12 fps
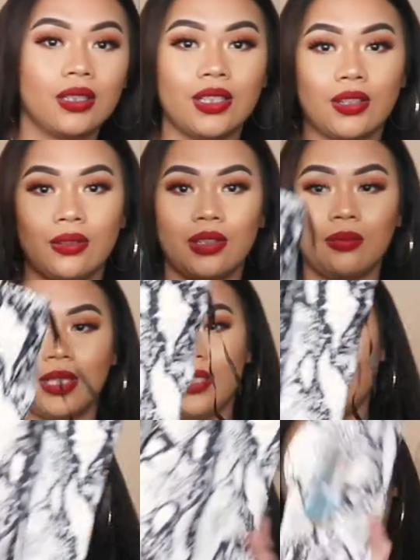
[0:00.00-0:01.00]
You know what I
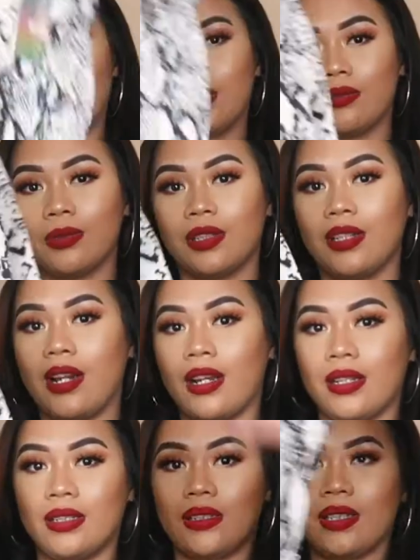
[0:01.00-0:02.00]
mean? It's really
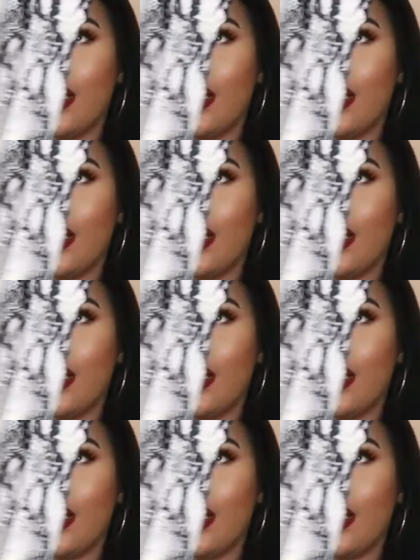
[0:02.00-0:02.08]
nice.